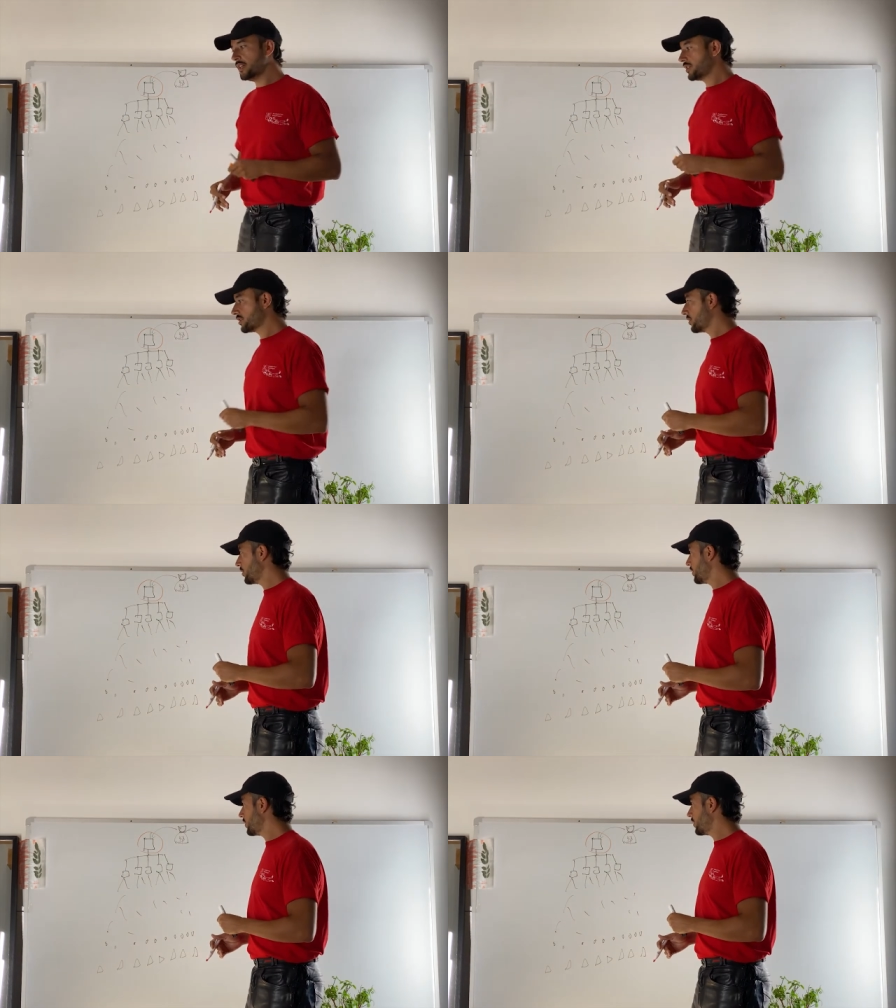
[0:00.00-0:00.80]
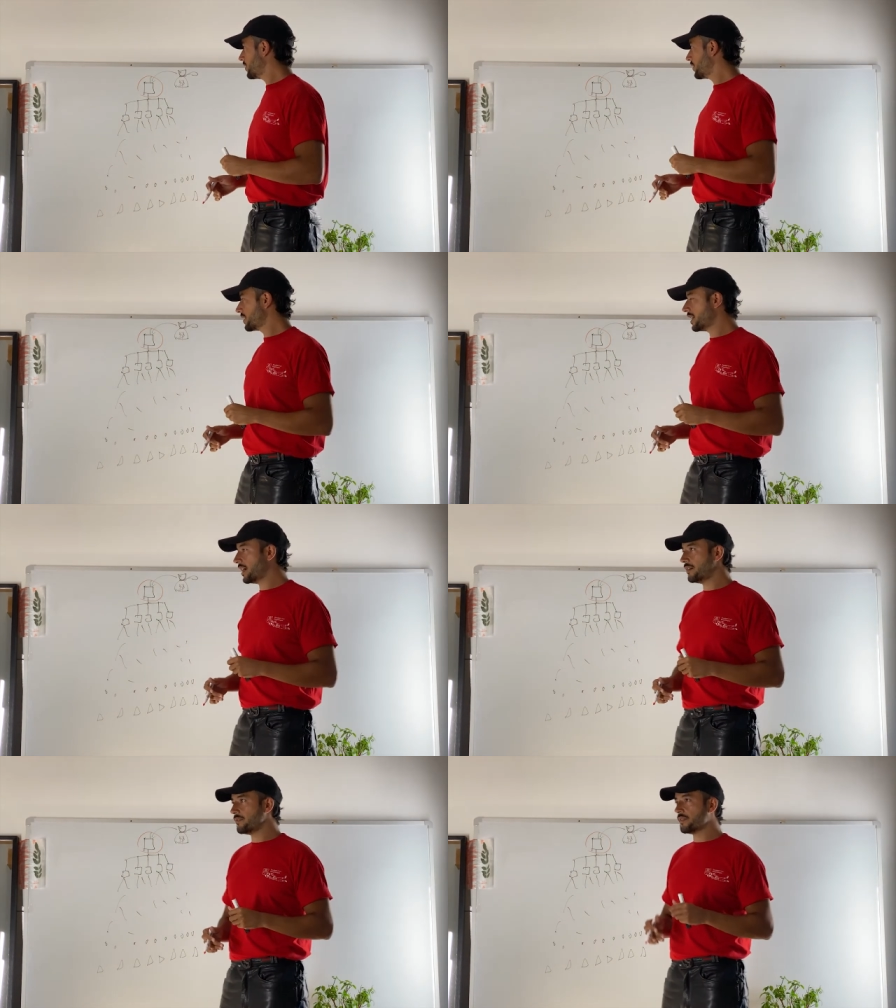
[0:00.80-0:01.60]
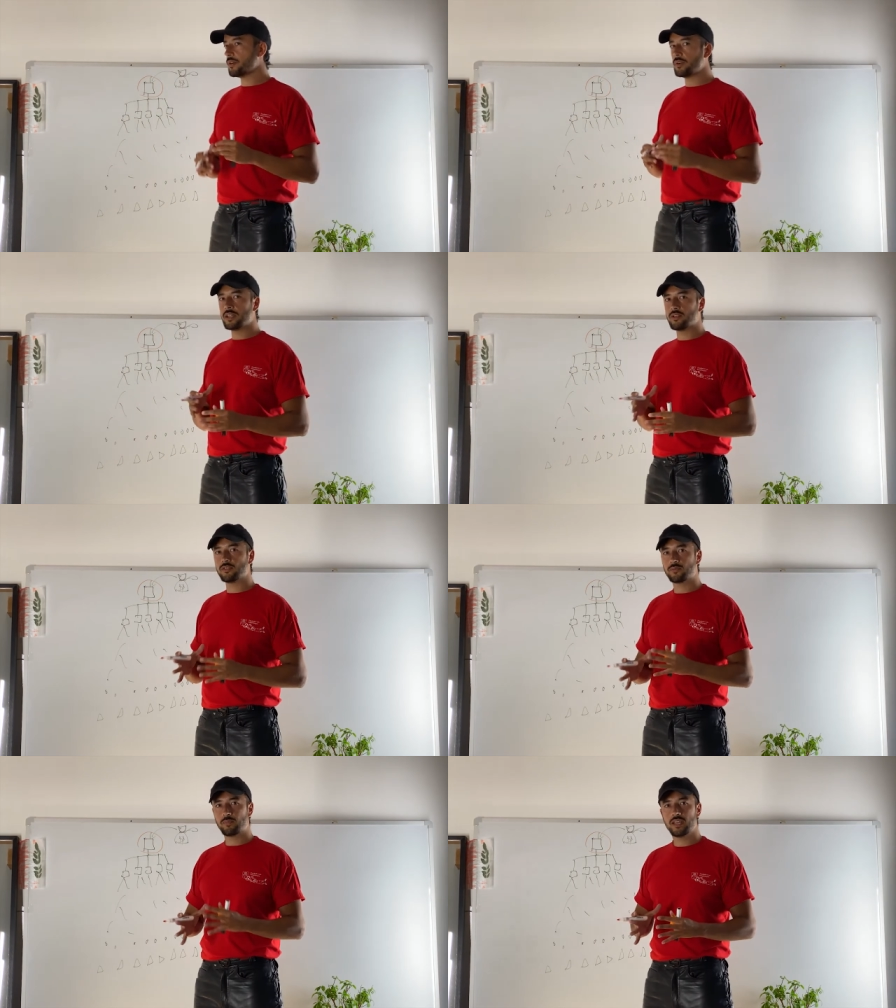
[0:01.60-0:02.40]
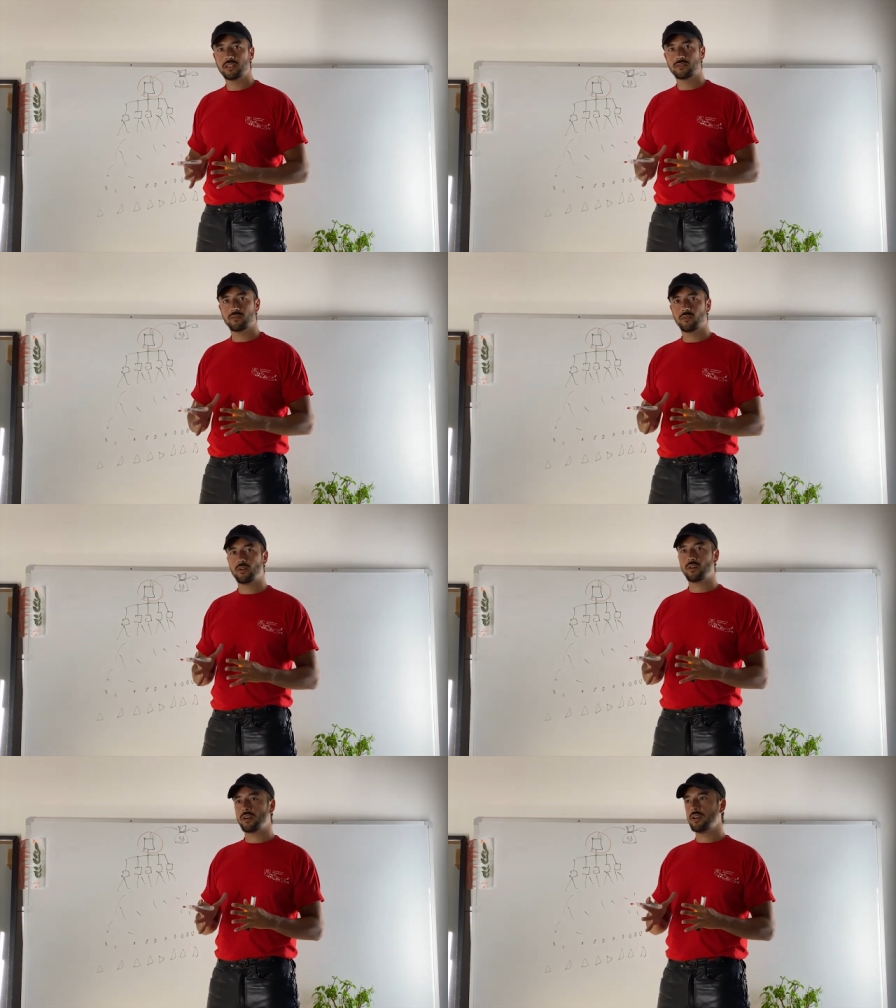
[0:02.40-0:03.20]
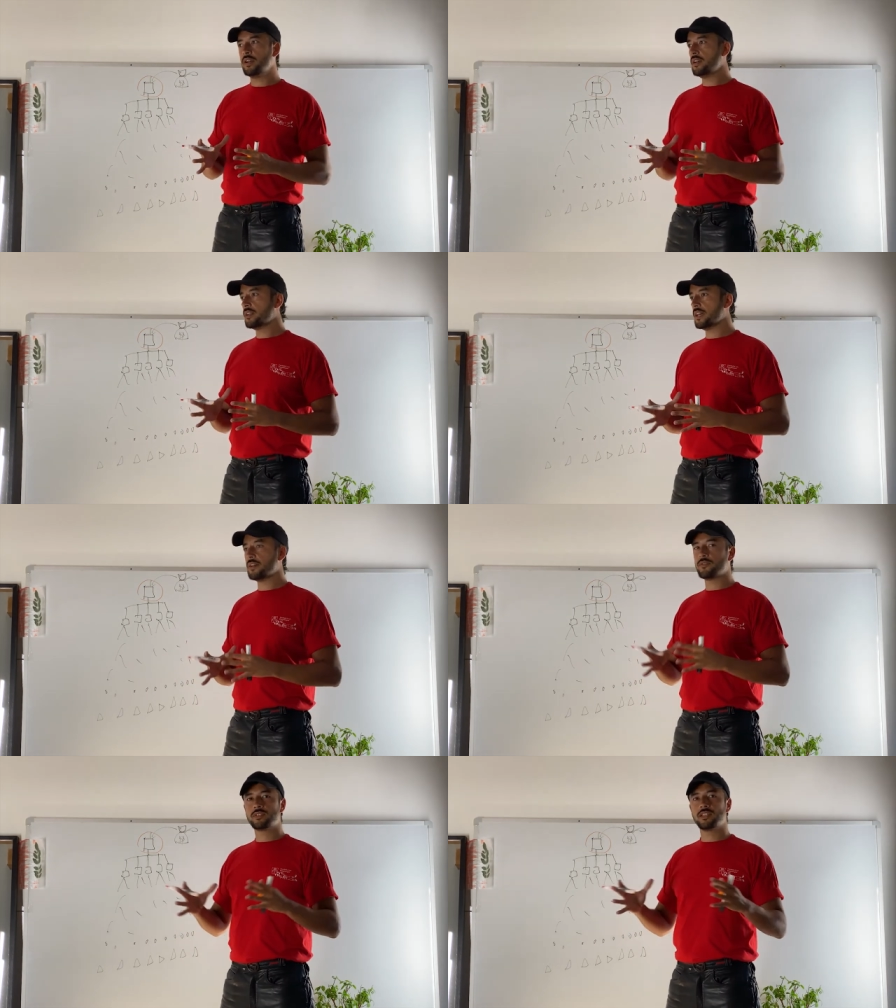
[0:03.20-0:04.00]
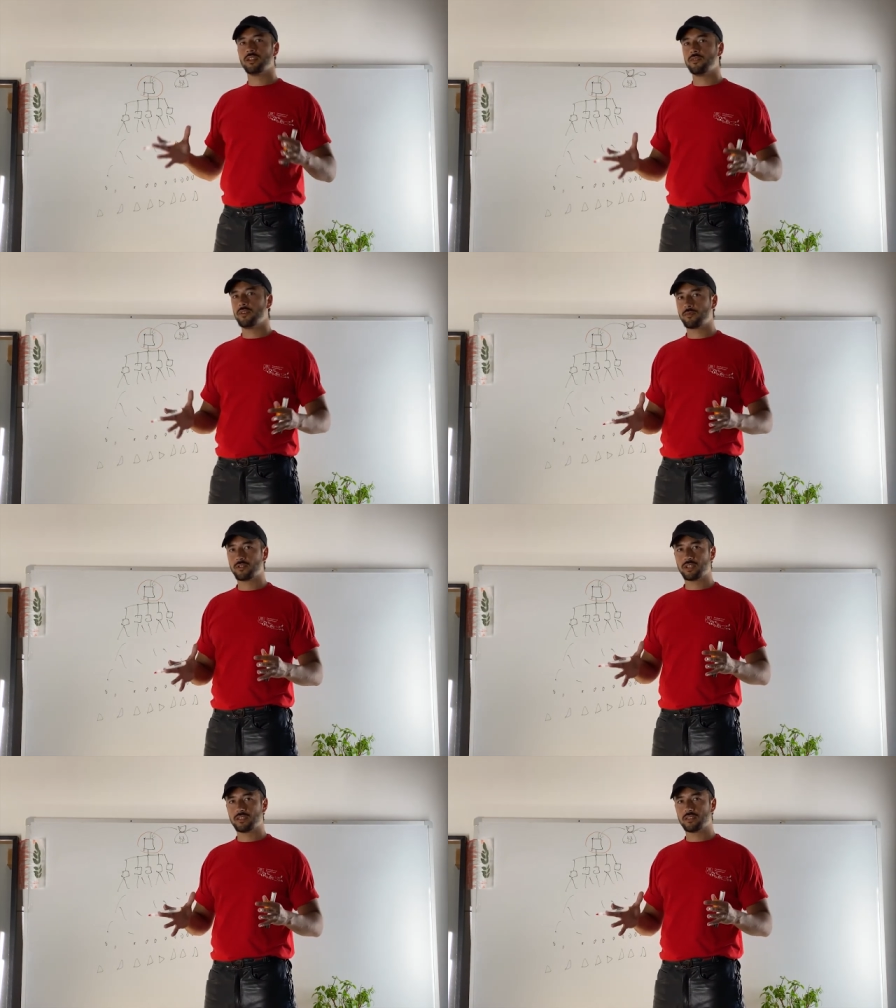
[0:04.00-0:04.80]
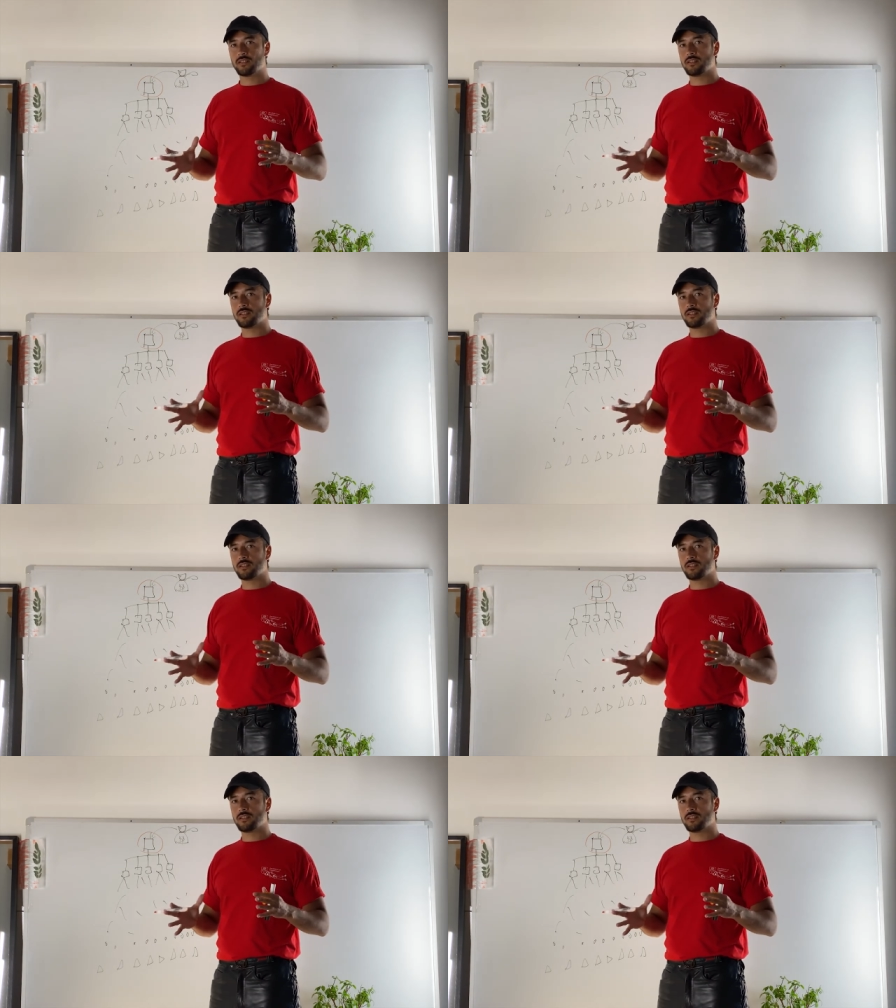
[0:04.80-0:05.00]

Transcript: So they have very little space for diversity of approaches.